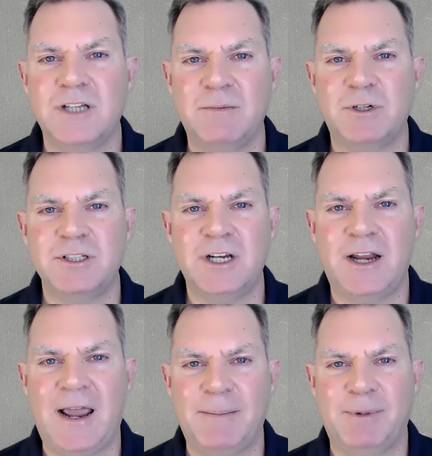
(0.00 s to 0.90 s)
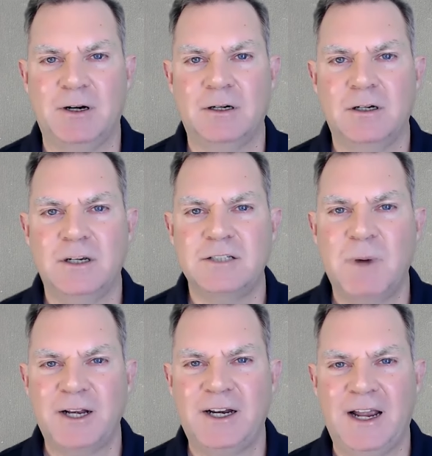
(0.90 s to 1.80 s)
10% Happier this
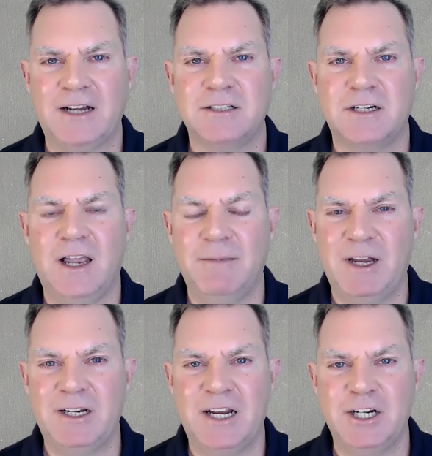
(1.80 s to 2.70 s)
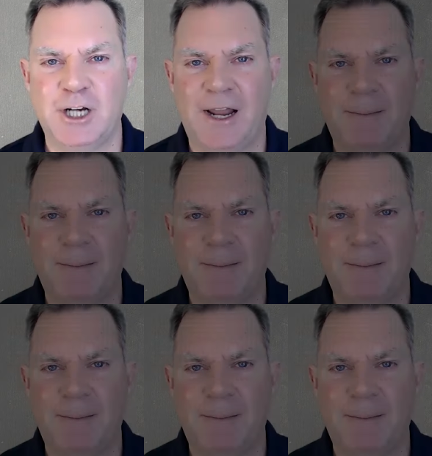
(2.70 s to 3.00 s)
podcast and meditation